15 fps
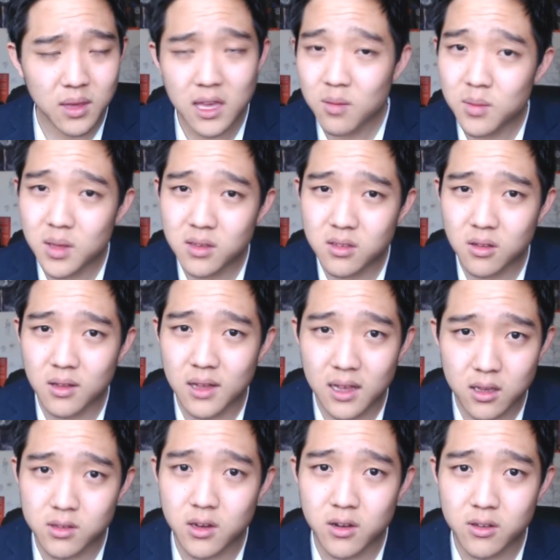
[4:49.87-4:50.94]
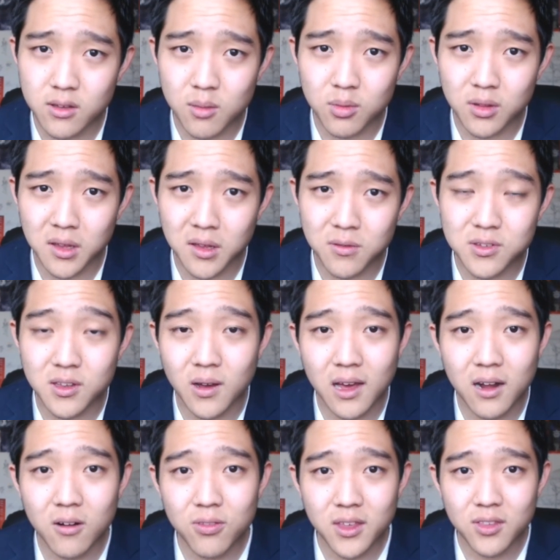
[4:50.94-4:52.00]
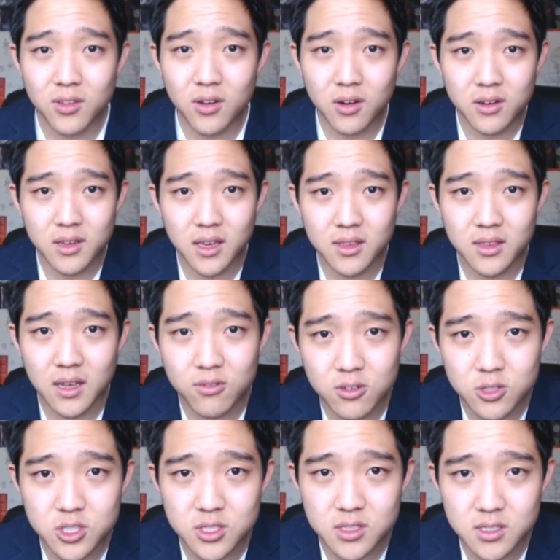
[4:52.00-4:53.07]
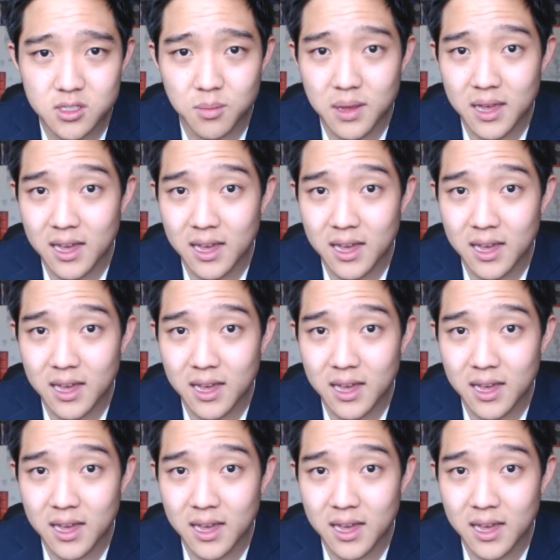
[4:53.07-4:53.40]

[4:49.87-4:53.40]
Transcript: KMS still has theirs, I believe, so I don't think they're gonna take the evolution system